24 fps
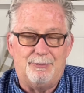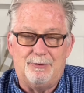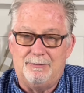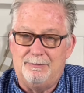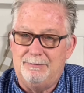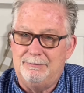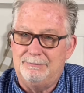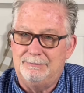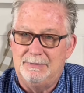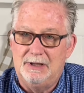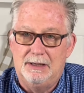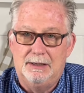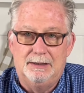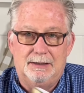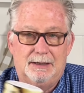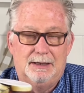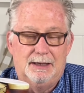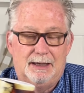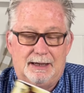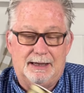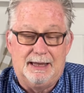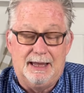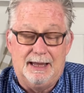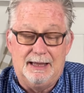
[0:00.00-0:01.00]
them.
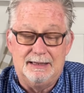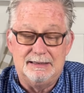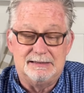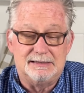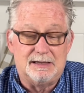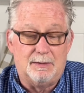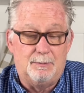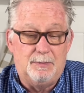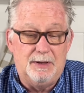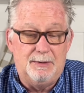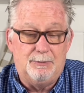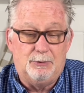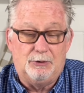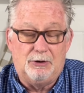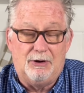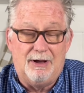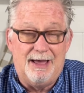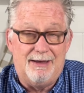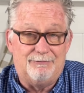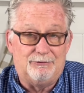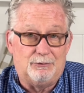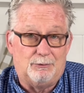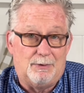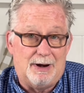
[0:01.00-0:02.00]
Again, some people don't
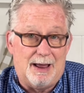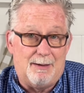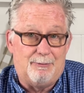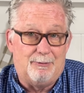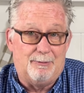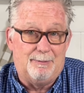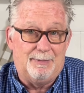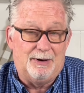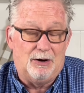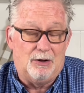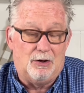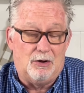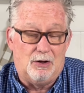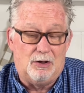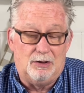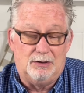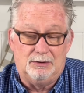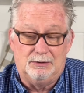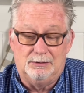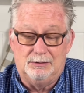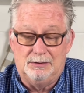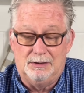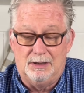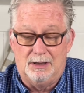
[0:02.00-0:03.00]
have to wrap them at
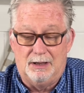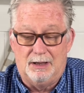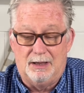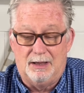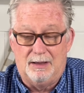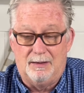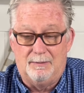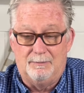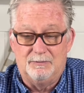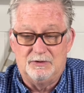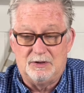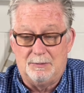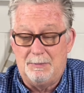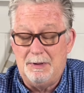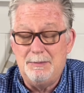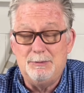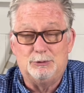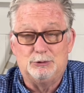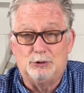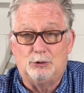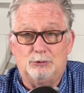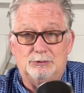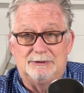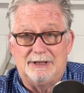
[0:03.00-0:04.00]
all. Um, some
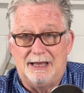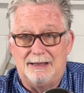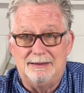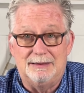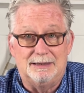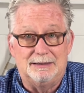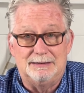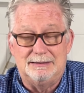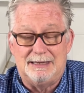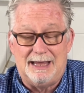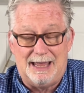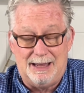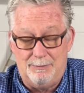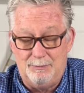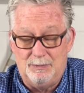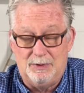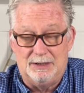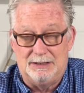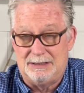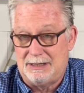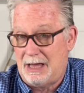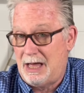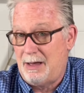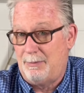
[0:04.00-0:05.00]
people don't tape the, tape
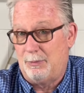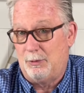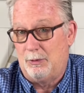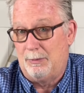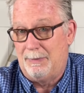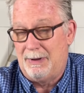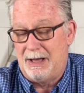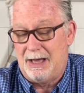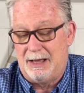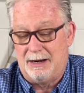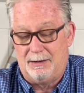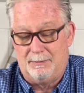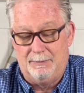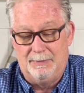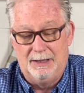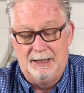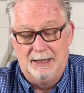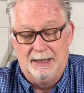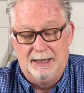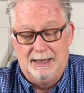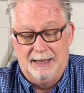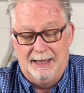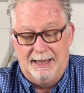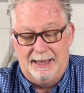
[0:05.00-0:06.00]
the top or bottom,
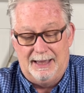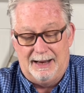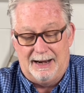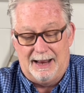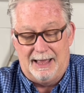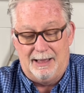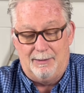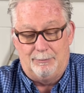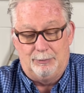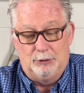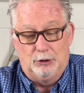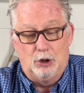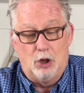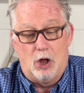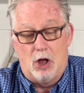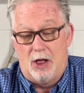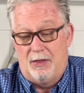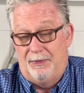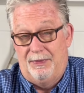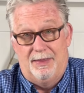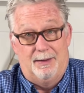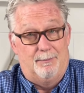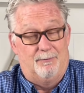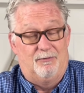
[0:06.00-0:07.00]
and I
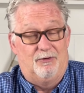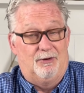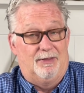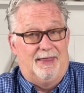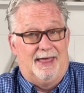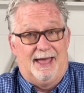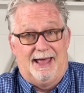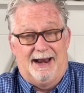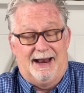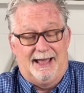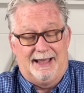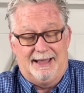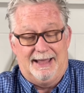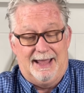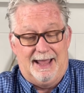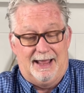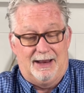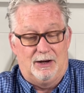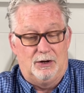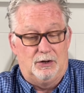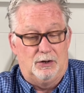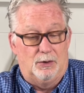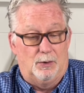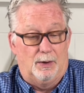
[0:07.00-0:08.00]
applaud them for that. I
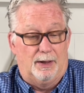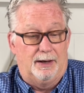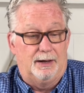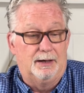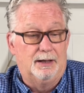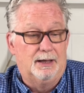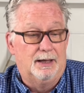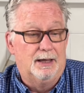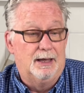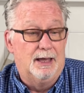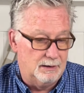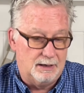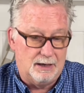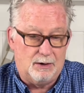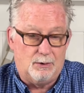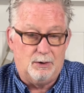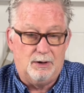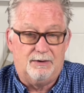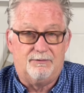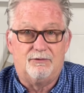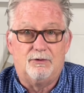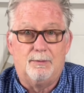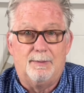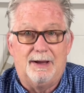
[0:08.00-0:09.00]
can't do it.
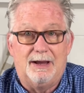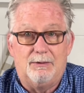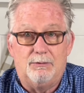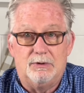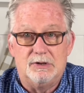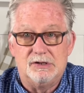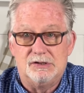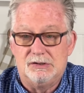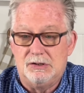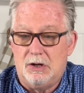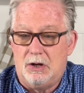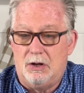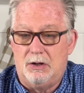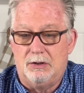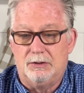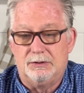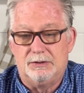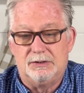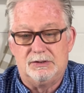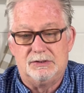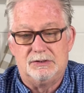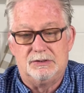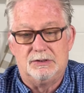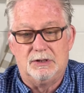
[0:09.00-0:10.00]
However, my
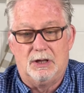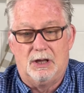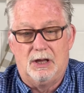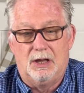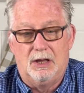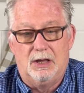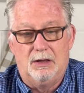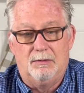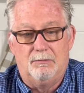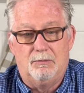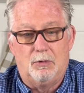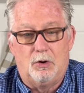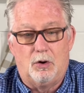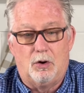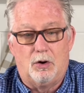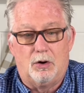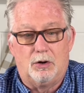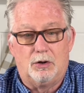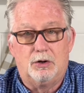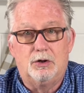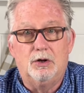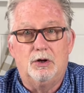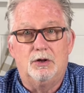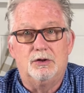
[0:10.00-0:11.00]
results um, are
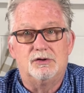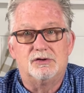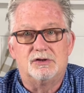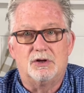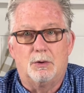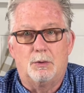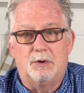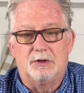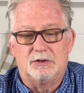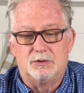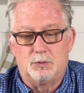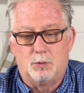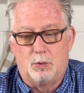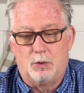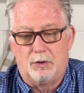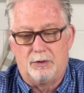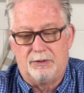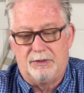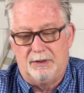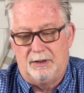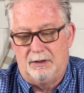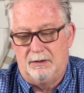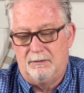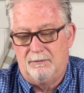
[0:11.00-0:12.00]
good, so it's
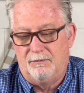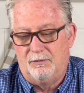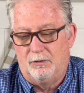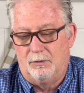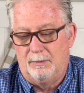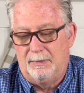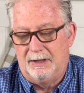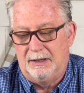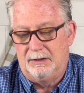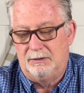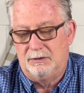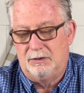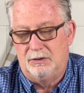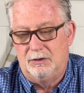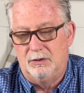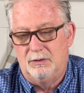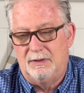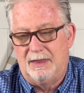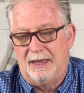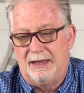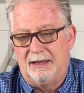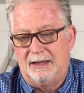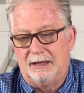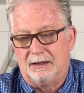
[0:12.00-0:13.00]
worth it for me to do
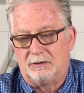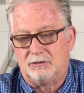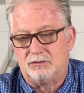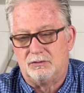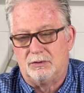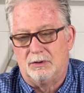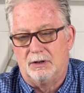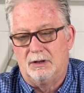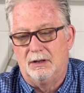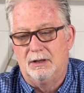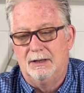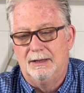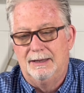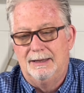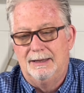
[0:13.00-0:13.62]
that extra